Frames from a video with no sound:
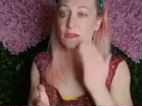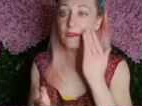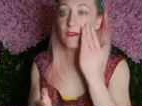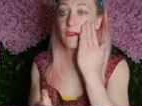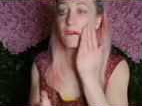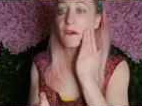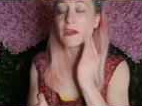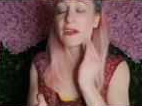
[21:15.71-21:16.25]

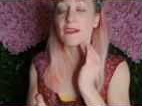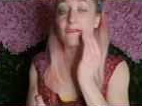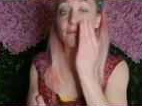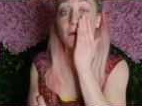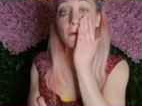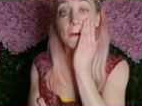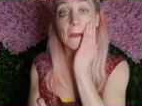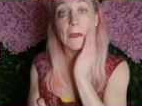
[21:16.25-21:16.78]
Oh, I have
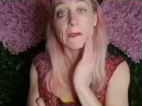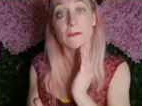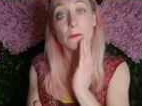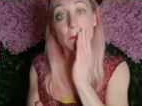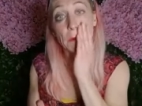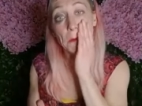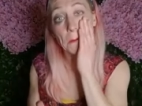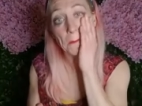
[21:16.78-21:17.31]
got a cat in
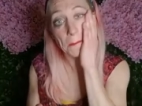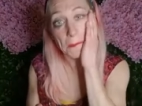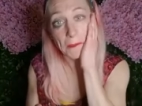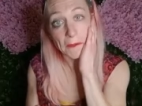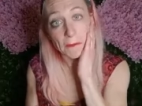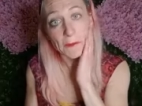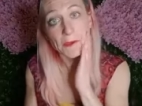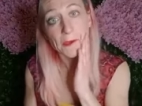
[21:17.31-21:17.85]
the room.
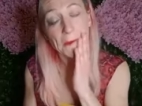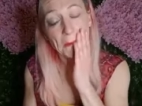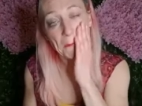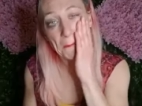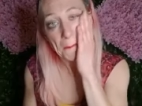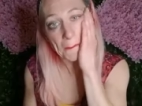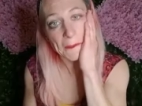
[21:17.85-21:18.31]
There we go.